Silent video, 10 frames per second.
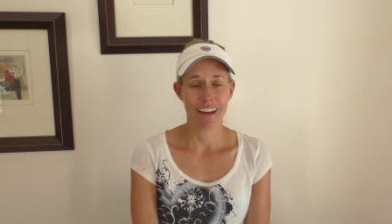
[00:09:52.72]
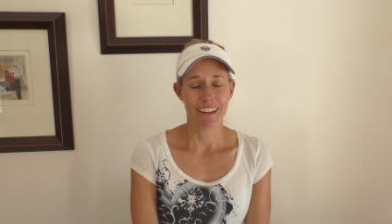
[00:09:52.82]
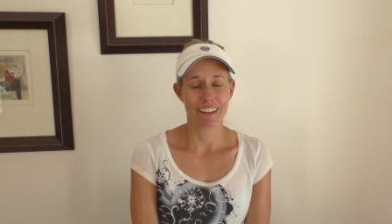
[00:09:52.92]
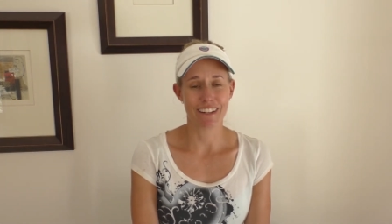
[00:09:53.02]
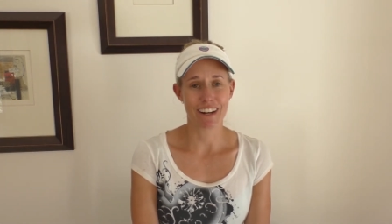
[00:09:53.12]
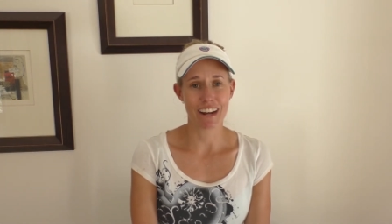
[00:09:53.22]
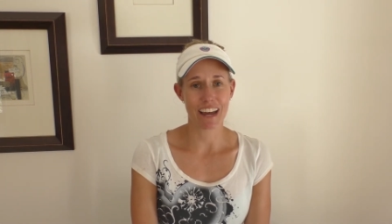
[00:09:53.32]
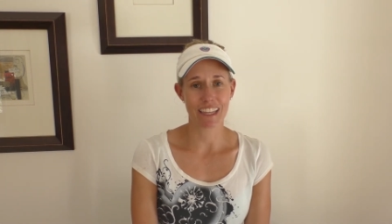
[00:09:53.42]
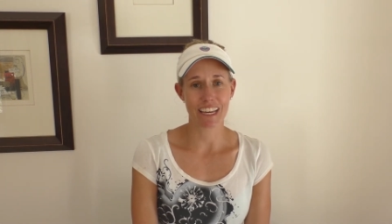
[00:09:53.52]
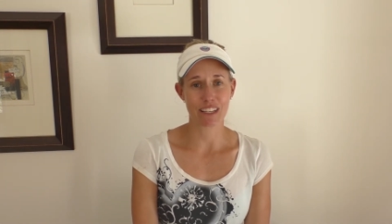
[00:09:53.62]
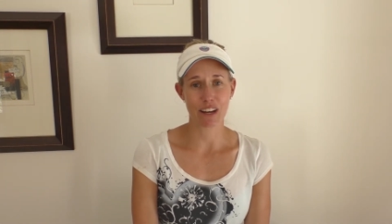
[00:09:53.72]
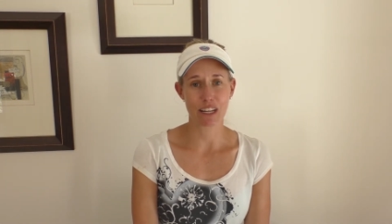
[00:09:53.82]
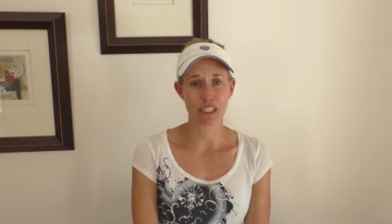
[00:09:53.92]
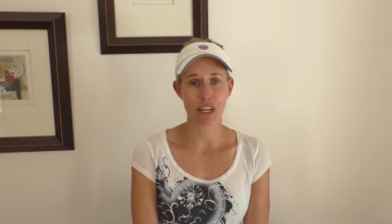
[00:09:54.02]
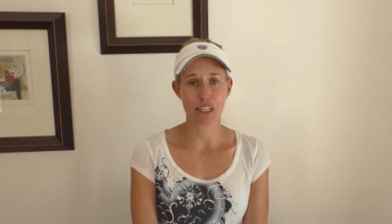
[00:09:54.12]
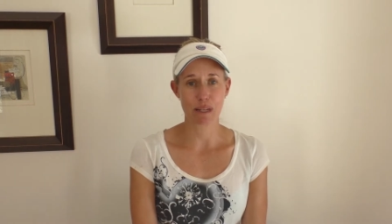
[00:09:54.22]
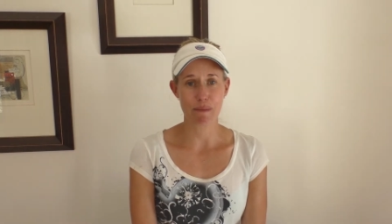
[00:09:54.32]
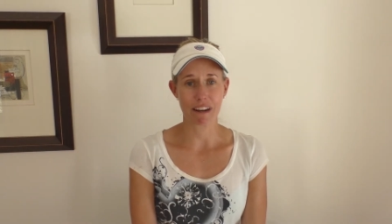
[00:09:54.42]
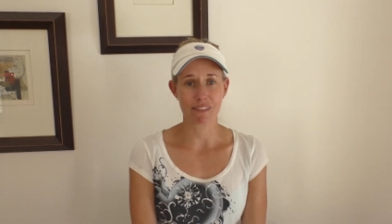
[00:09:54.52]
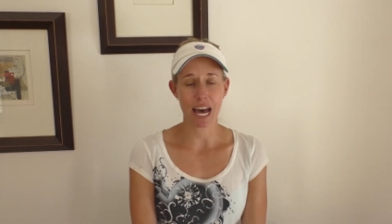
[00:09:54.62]
there's only a certain
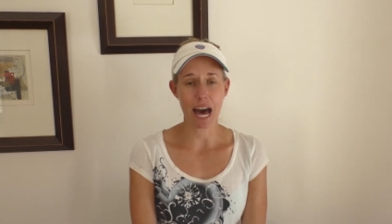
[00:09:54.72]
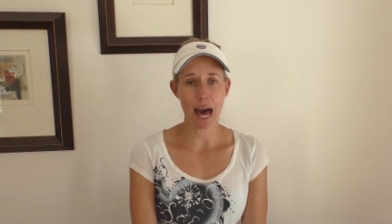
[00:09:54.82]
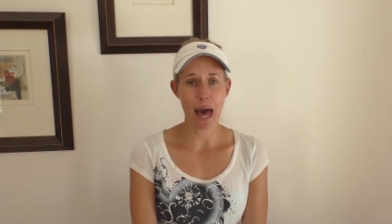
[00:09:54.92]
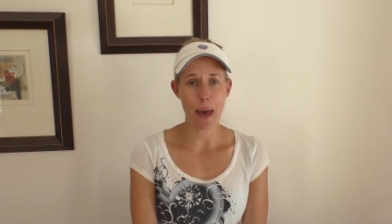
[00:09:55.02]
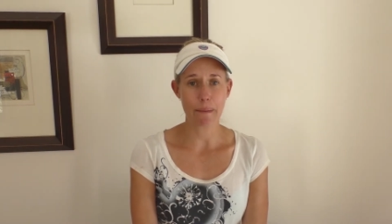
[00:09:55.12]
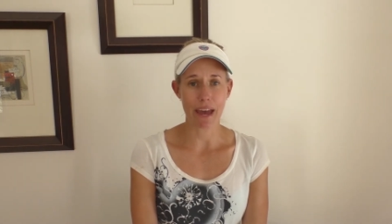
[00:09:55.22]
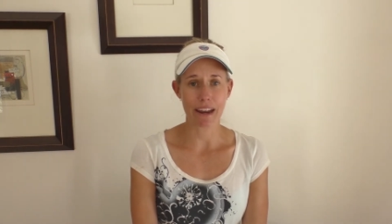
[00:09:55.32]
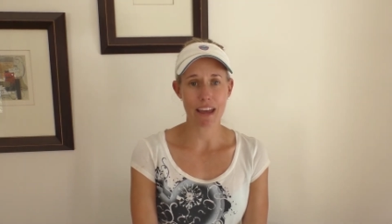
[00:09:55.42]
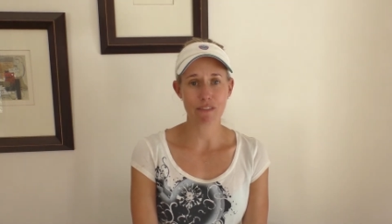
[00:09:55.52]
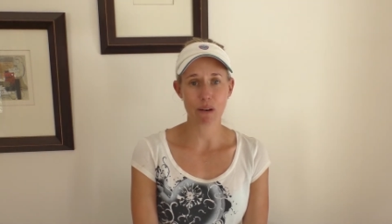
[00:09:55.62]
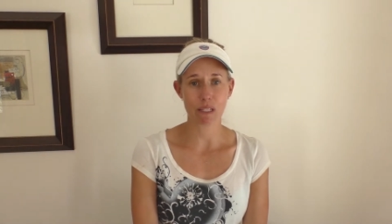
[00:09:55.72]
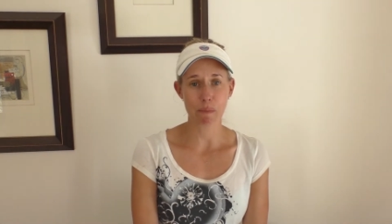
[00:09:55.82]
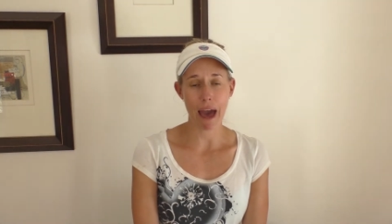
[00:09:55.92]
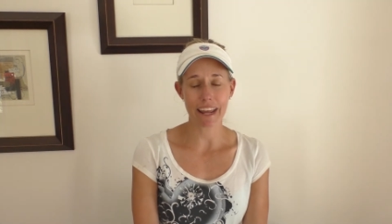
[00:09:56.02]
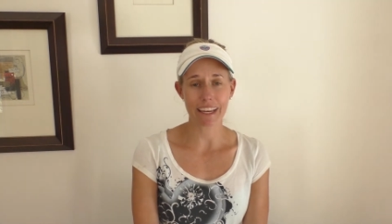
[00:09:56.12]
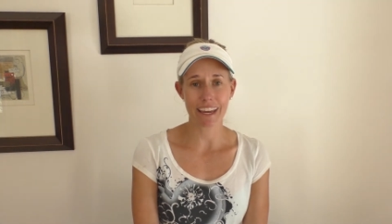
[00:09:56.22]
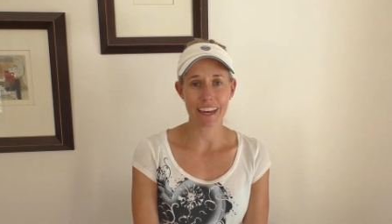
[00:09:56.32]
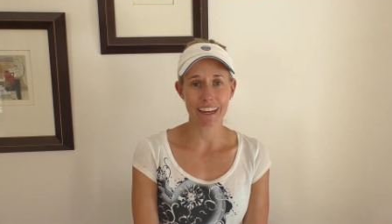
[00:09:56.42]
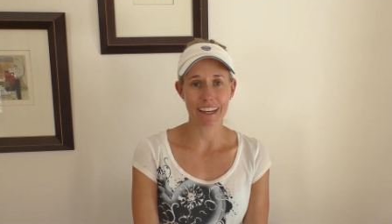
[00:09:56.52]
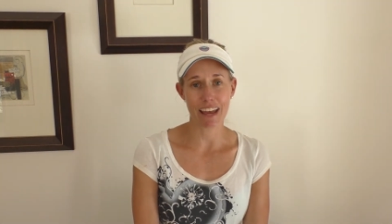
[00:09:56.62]
amount of time, and everyone's
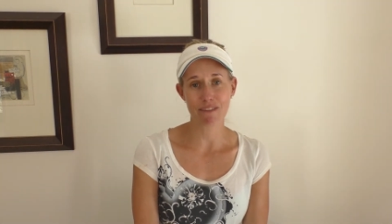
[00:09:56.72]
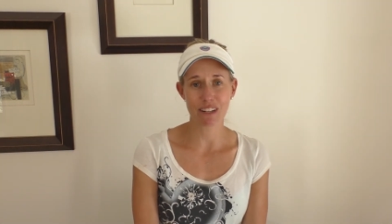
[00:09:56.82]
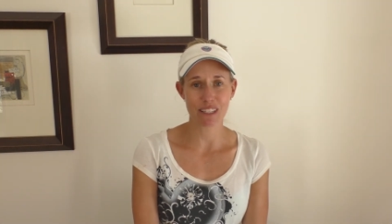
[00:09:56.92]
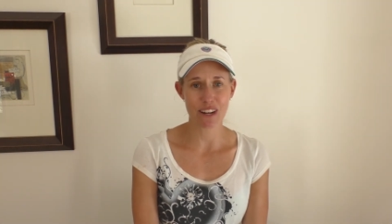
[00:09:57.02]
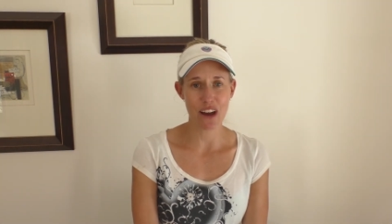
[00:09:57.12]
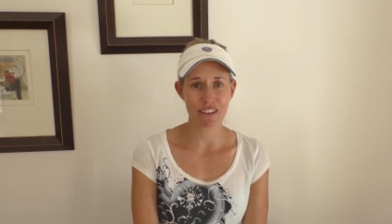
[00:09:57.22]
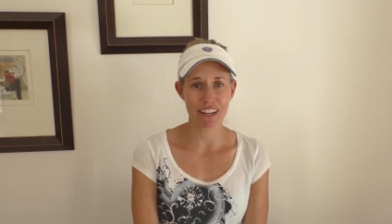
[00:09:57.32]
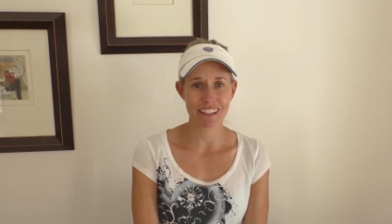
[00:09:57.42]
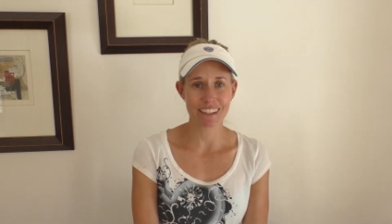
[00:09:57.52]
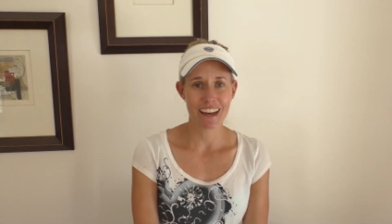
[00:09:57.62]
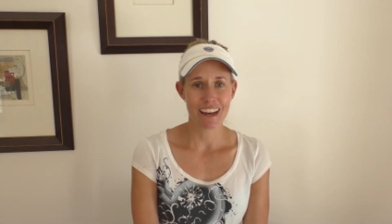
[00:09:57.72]
panicking and everyone's nervous.